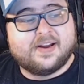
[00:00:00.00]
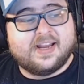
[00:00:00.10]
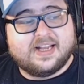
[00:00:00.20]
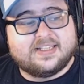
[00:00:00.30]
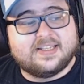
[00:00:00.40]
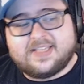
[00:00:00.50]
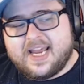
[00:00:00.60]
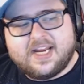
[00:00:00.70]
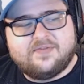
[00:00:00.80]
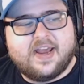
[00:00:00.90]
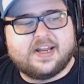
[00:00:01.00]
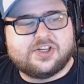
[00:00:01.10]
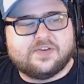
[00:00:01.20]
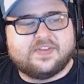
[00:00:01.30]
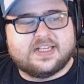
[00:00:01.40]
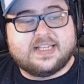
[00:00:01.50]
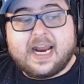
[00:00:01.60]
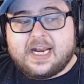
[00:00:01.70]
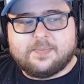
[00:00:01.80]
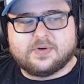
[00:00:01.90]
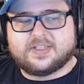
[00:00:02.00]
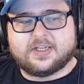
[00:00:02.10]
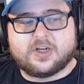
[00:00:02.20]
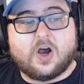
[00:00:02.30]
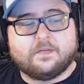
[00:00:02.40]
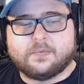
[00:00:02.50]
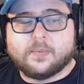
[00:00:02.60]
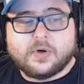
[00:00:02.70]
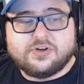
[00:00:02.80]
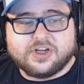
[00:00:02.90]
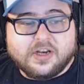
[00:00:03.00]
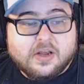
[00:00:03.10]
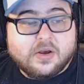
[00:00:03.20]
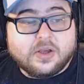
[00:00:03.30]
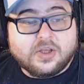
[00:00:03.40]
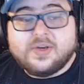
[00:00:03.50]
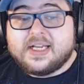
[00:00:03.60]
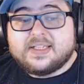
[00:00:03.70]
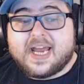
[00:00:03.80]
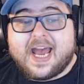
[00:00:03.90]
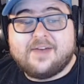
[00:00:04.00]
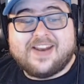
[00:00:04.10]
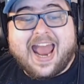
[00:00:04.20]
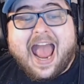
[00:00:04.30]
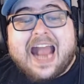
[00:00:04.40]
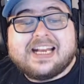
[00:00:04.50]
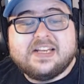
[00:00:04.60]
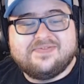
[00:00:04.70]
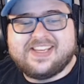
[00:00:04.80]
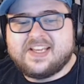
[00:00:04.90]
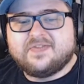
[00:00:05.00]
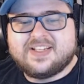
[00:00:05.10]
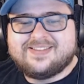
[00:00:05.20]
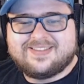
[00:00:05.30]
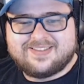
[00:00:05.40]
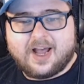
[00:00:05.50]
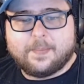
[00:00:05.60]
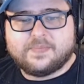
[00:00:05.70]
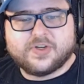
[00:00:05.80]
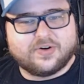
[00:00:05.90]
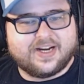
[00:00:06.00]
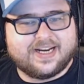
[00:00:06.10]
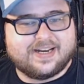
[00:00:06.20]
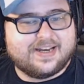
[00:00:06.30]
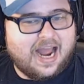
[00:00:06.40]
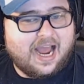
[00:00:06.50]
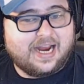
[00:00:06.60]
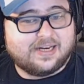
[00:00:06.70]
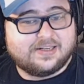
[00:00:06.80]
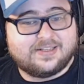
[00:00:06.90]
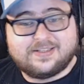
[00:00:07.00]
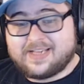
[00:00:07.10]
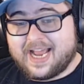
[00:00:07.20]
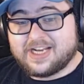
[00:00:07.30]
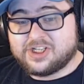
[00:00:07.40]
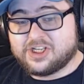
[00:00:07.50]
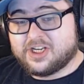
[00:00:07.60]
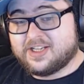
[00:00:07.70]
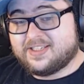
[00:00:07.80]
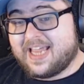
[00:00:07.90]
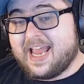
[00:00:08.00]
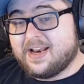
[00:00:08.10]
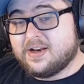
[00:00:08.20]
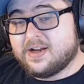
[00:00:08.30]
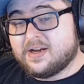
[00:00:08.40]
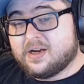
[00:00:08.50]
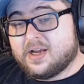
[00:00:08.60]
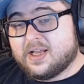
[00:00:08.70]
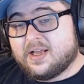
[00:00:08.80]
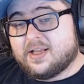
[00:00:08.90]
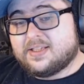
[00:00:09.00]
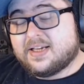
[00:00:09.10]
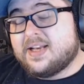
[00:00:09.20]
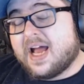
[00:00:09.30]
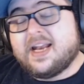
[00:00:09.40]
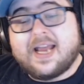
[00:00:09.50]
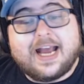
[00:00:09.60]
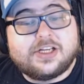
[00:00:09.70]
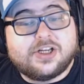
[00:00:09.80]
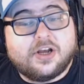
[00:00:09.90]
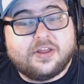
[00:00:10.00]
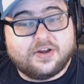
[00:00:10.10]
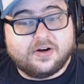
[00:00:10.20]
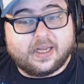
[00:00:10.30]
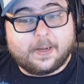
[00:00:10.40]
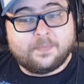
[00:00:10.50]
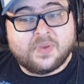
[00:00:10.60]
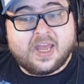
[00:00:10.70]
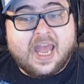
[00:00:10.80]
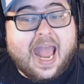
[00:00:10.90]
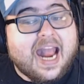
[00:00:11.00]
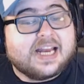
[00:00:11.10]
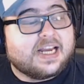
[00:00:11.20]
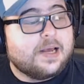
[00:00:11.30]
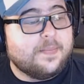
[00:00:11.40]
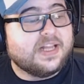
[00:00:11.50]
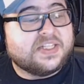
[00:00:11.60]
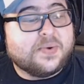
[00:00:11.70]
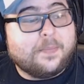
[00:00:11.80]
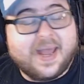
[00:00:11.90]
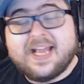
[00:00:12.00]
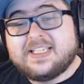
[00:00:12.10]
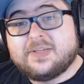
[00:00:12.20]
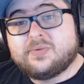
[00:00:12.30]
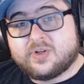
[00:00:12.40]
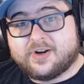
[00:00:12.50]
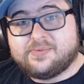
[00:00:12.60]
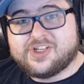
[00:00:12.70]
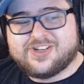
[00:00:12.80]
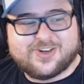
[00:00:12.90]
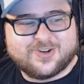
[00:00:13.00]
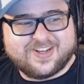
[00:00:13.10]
"To take advantage of this 80% off promotion, you need to have an active gifted sub during 9-10 to 9-30 and commit to a paid subscription during